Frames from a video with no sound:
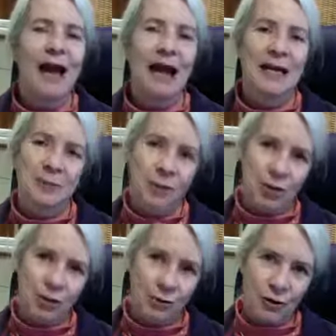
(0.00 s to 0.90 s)
Ask what
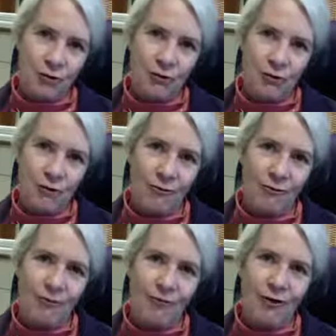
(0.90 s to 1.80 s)
you can grow
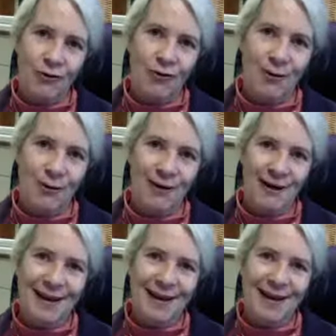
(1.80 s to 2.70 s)
for your community.